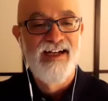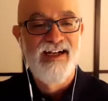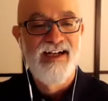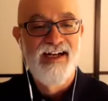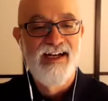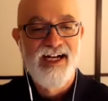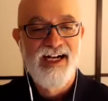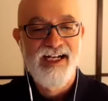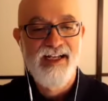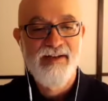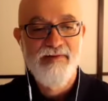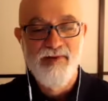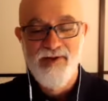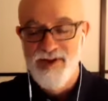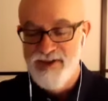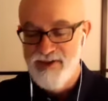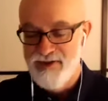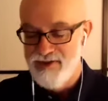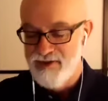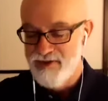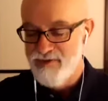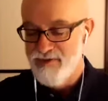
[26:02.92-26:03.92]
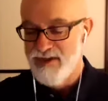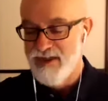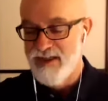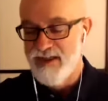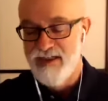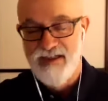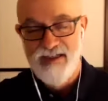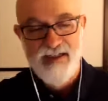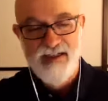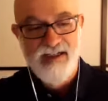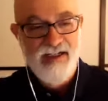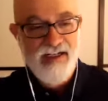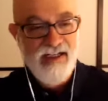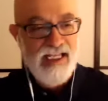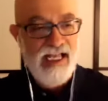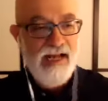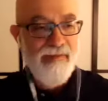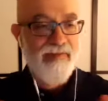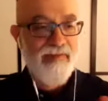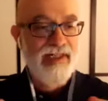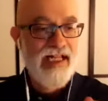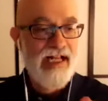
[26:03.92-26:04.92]
I am going to do a
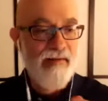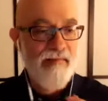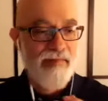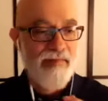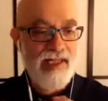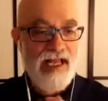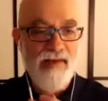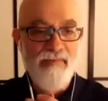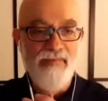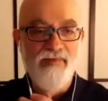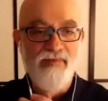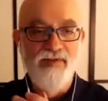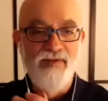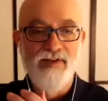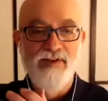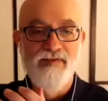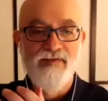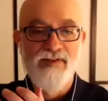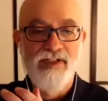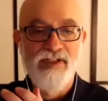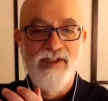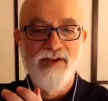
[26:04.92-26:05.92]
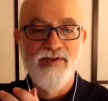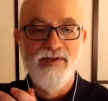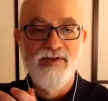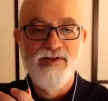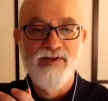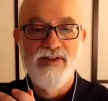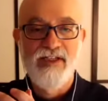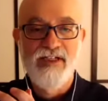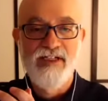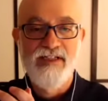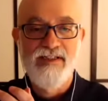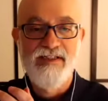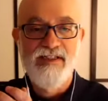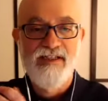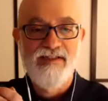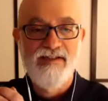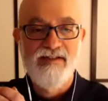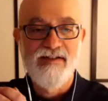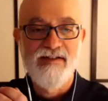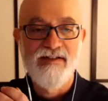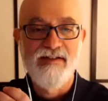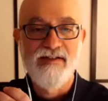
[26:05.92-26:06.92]
clap, clap, clap for the video so that it's
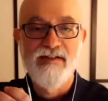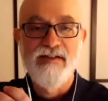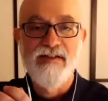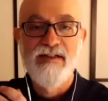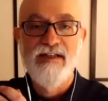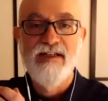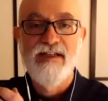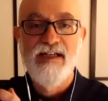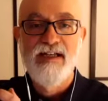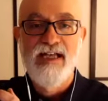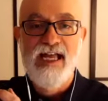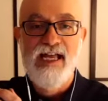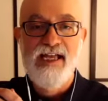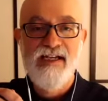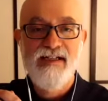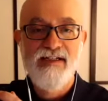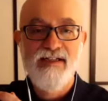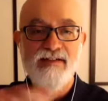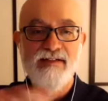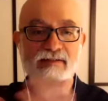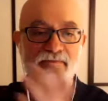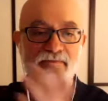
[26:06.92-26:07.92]
easier to edit.